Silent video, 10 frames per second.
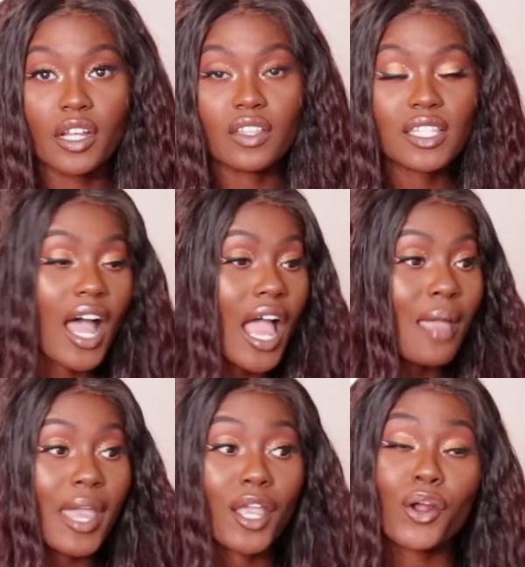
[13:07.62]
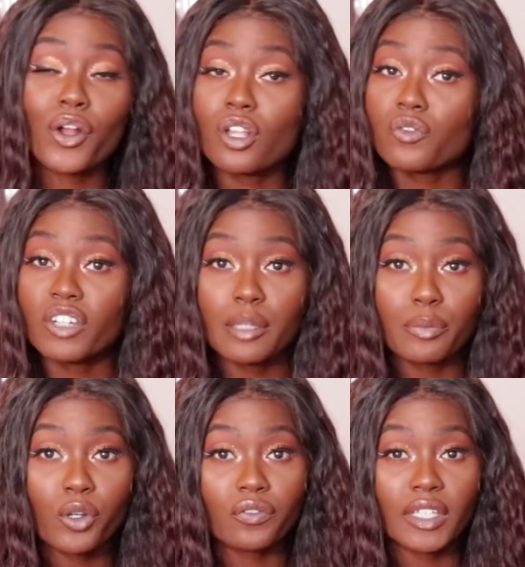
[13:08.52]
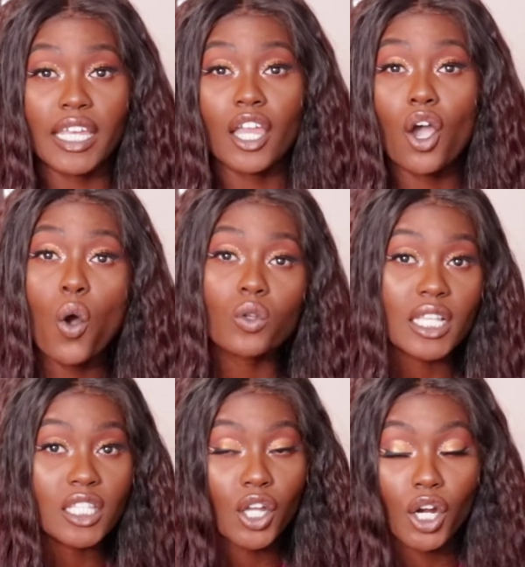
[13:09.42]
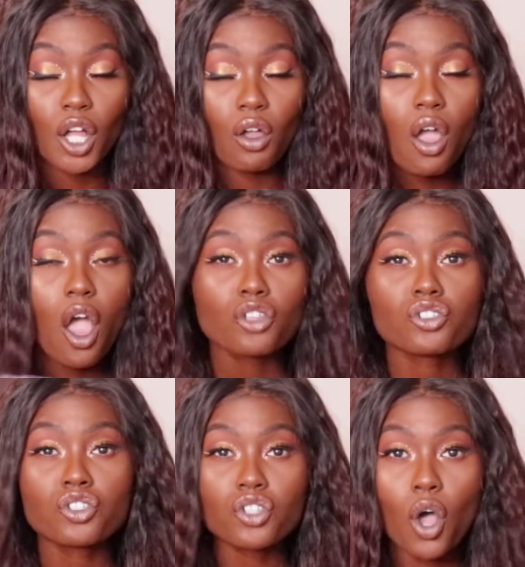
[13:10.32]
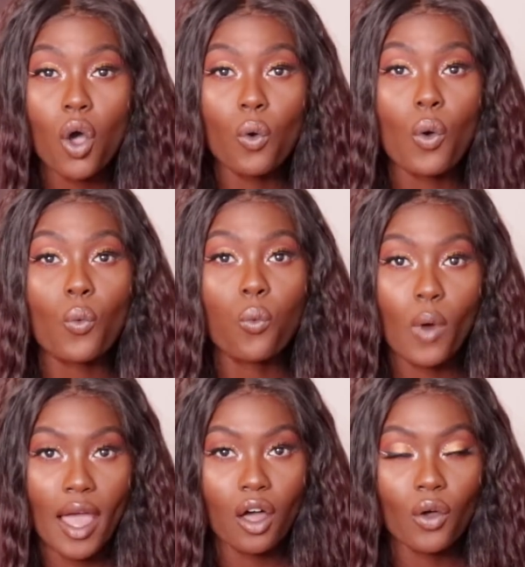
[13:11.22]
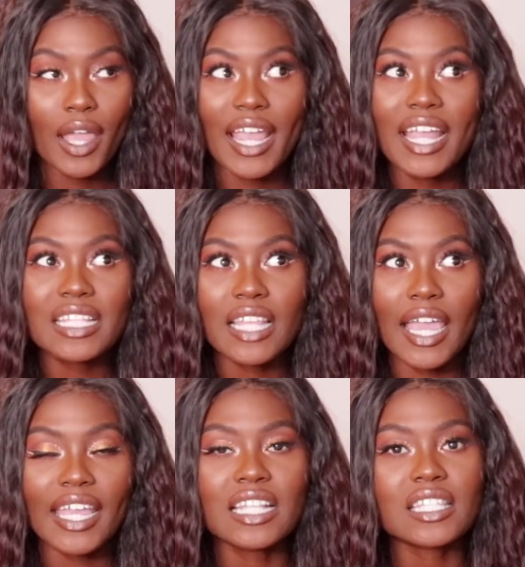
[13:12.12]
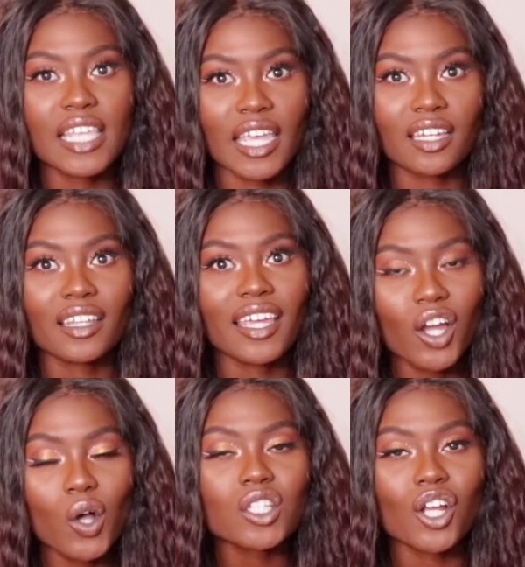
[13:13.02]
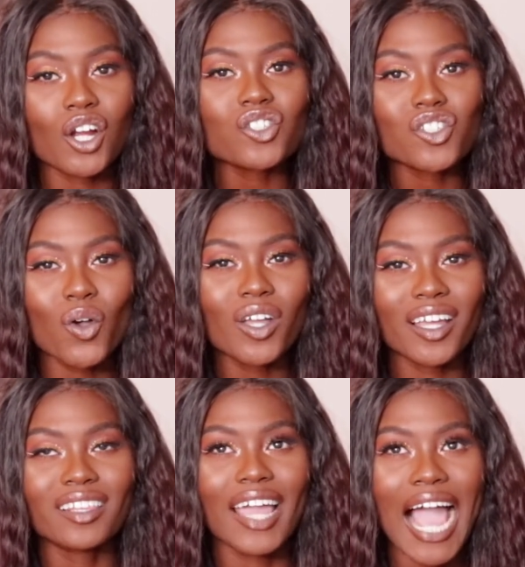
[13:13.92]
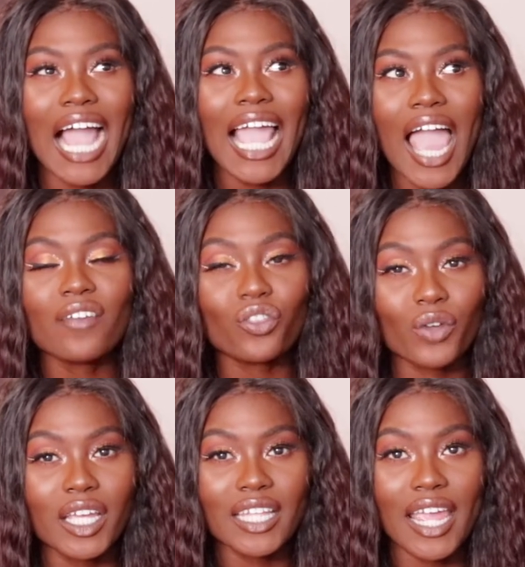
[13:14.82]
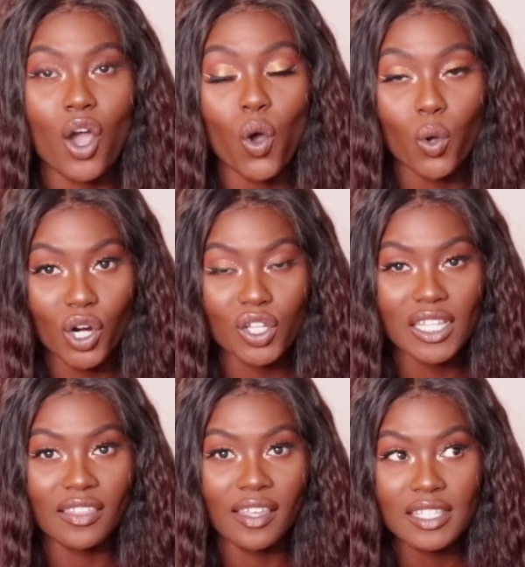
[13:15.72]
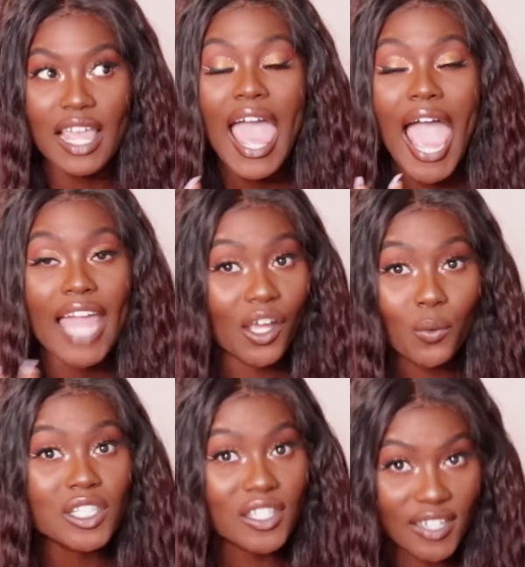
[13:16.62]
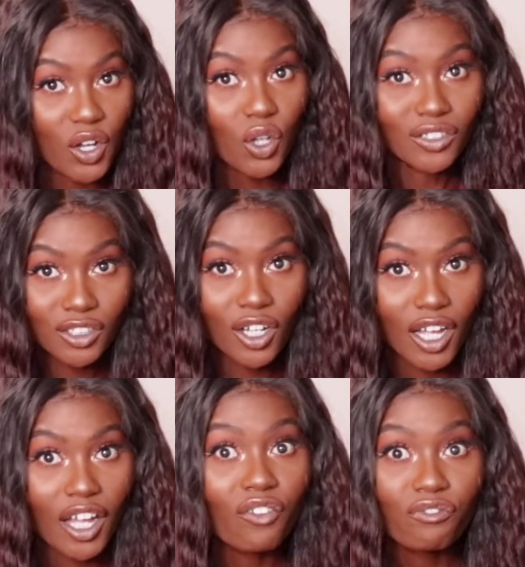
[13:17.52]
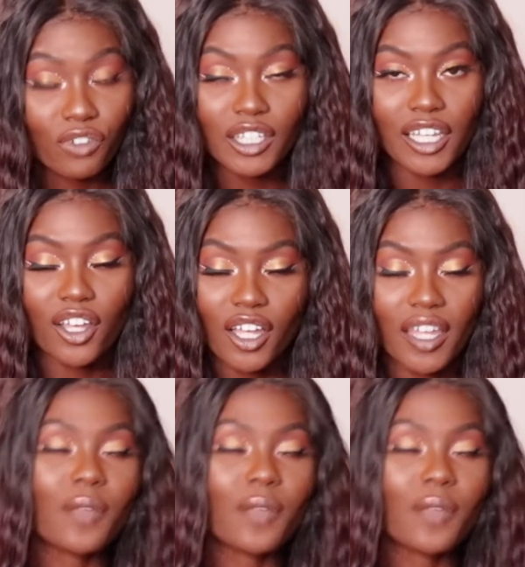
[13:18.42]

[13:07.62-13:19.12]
of the time. It curls really beautifully. It holds its curl so well. It's like insane. Like, it holds the curl so good. Like, I could have 3-day-old curls in this and it would still look really good.